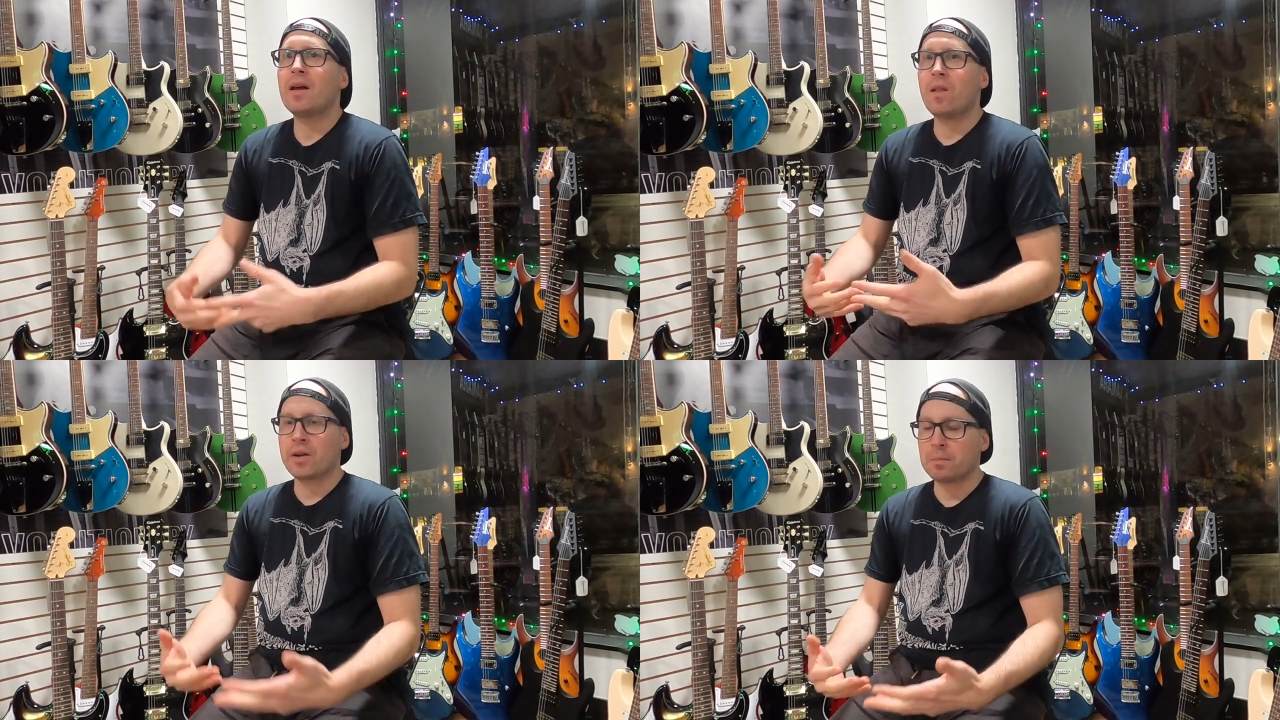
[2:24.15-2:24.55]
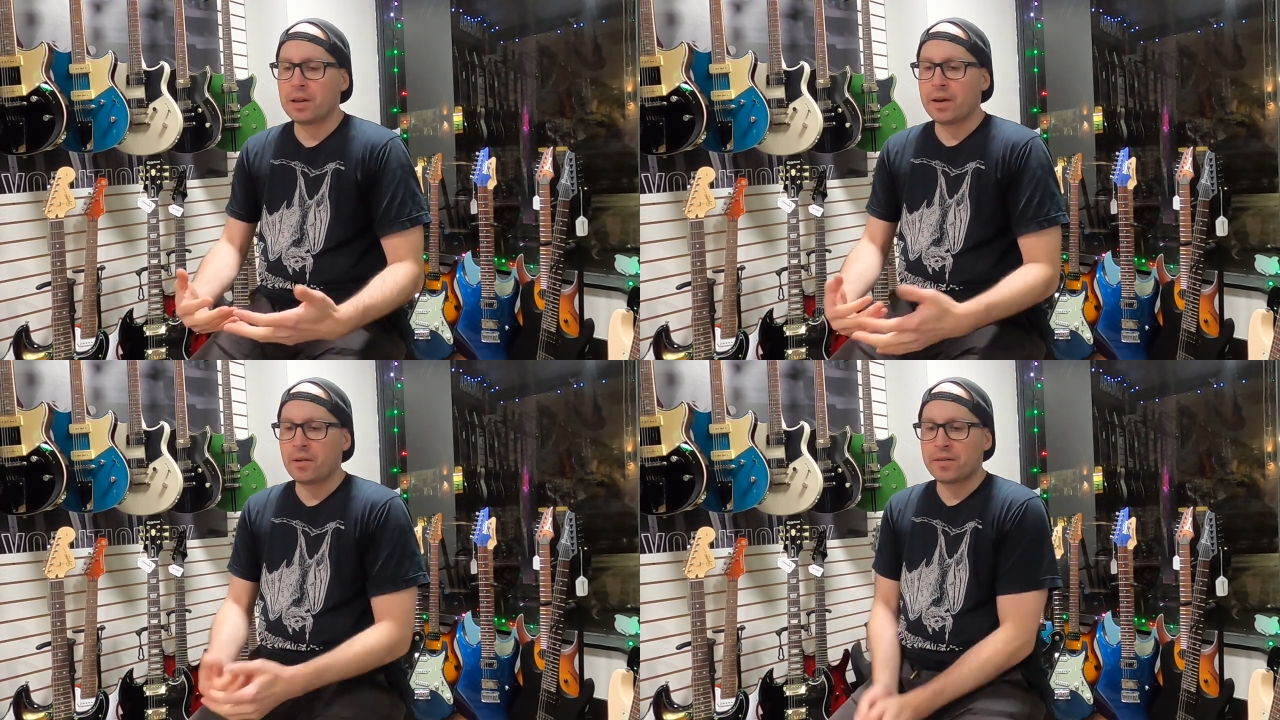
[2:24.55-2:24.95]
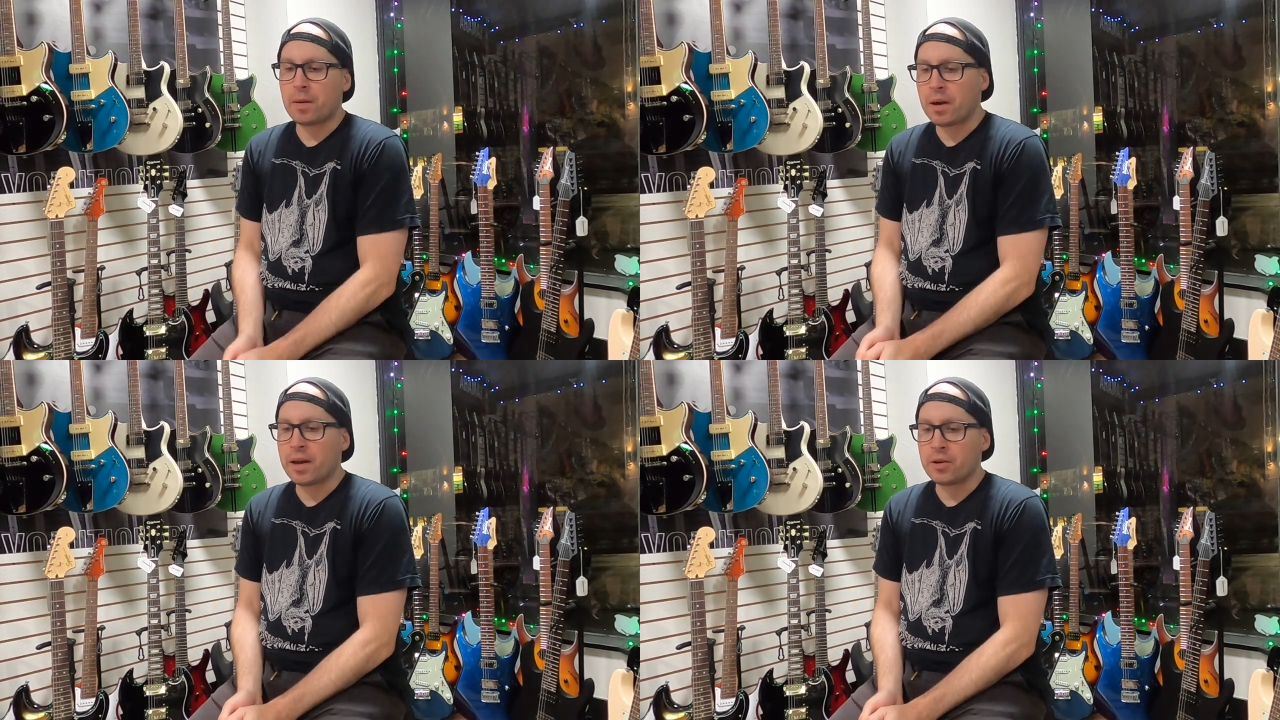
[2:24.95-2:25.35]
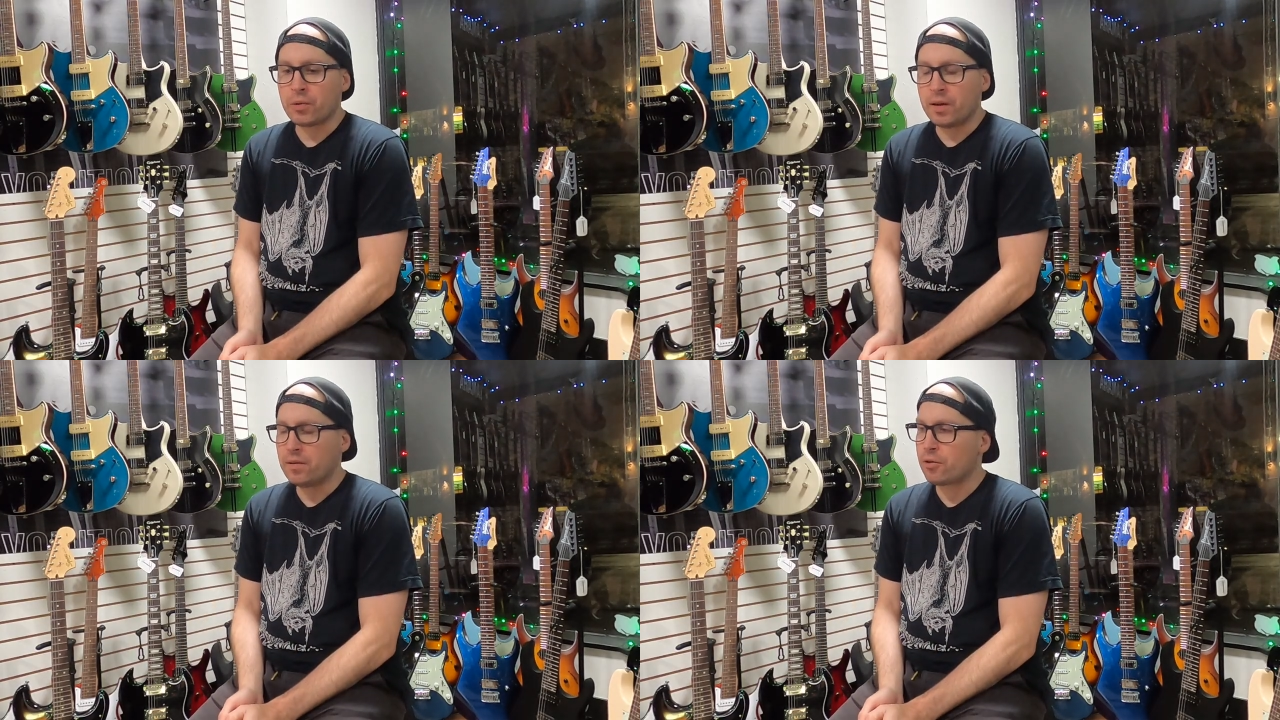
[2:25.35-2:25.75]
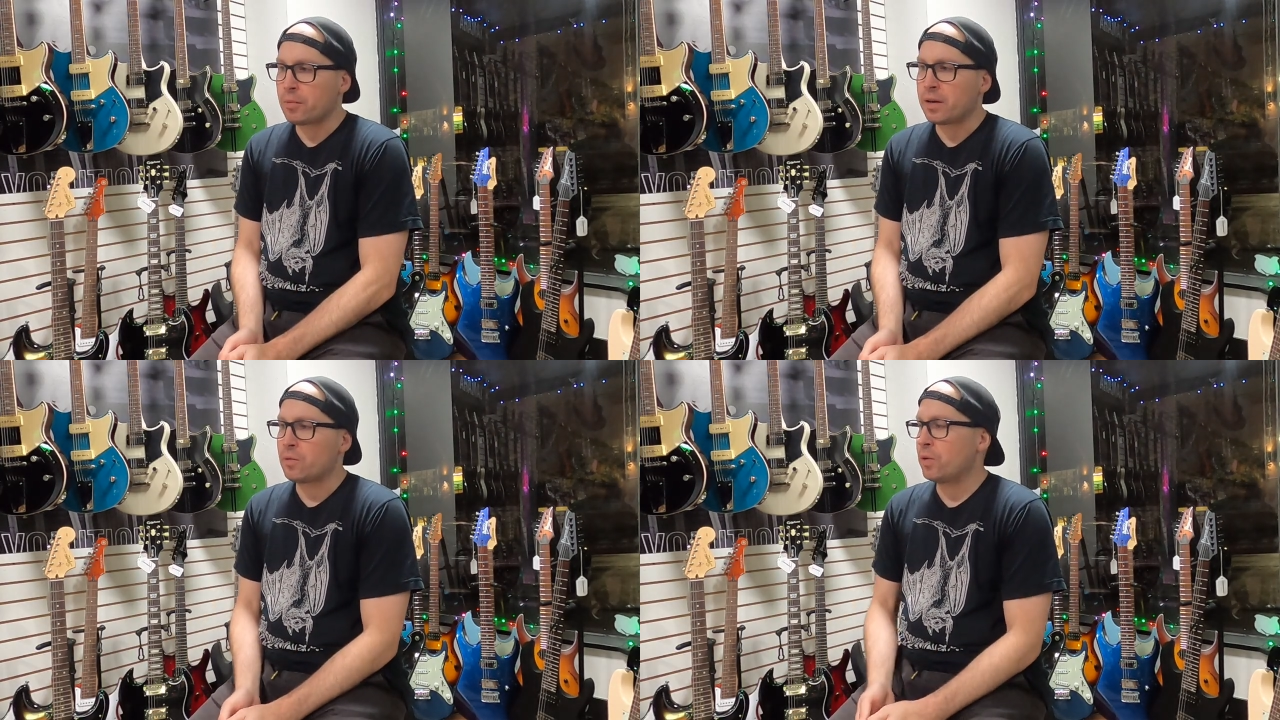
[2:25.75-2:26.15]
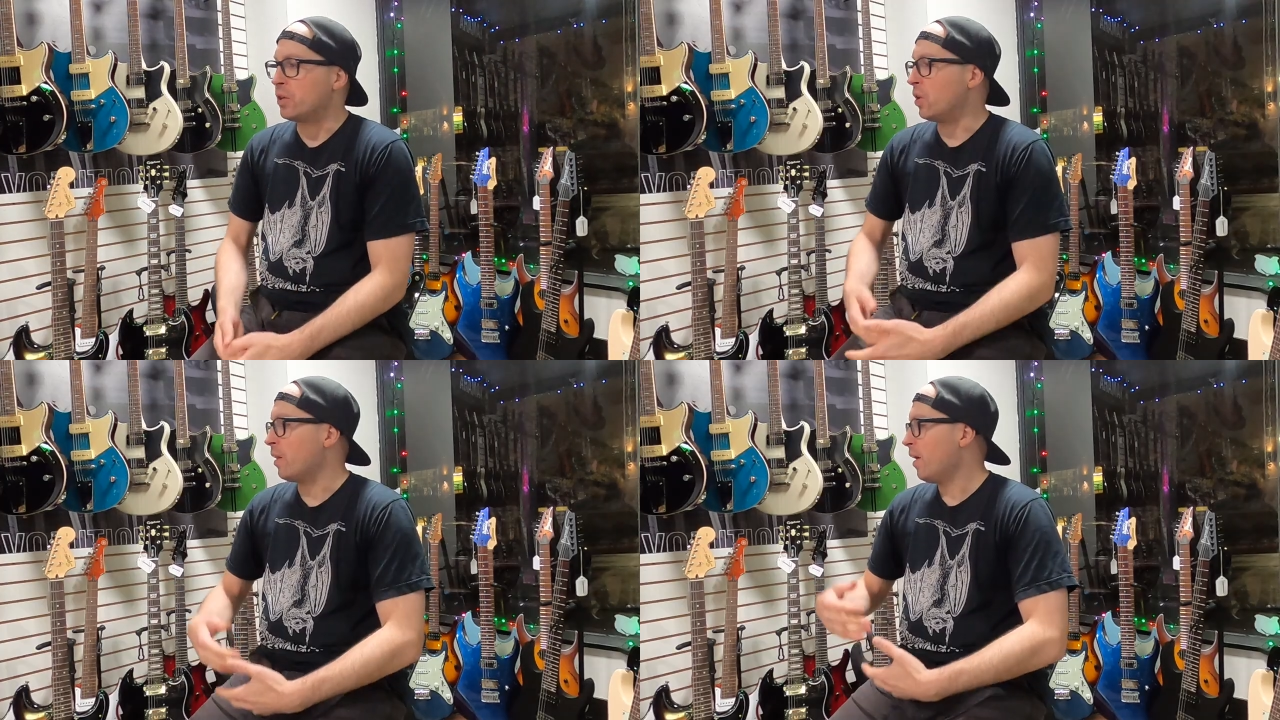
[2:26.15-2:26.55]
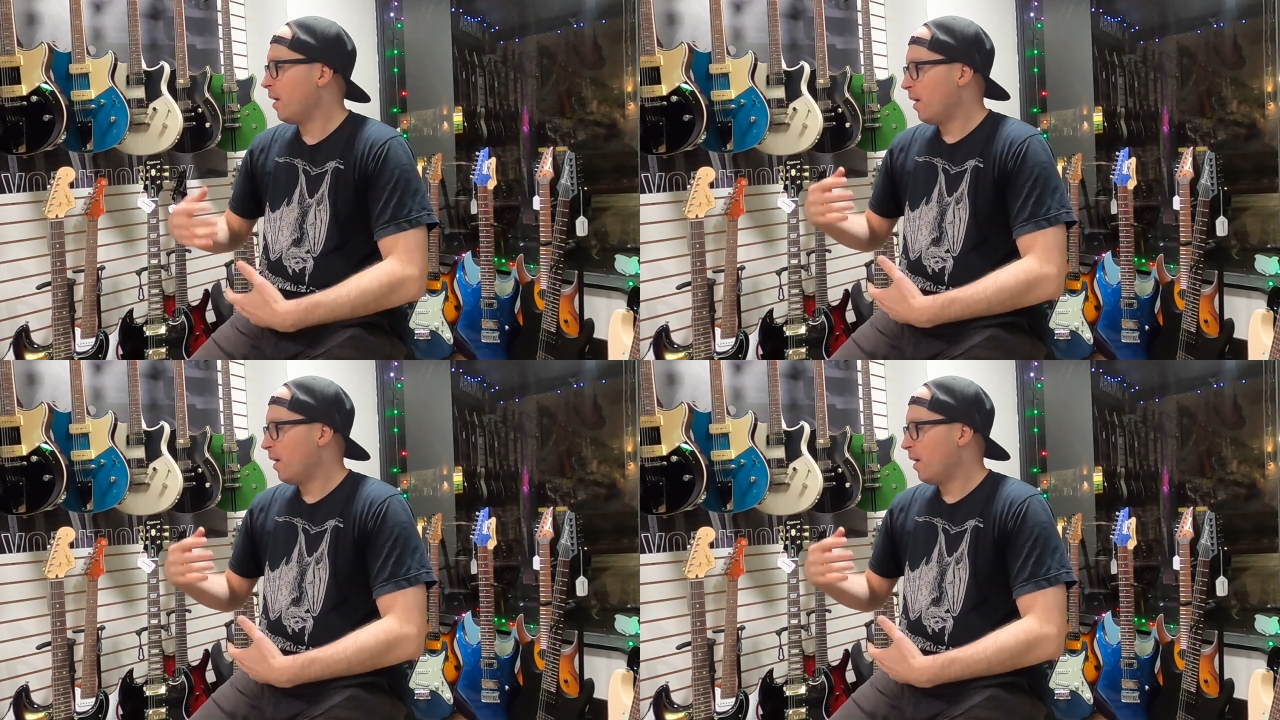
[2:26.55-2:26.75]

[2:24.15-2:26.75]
A lot of players that buy a new instrument will,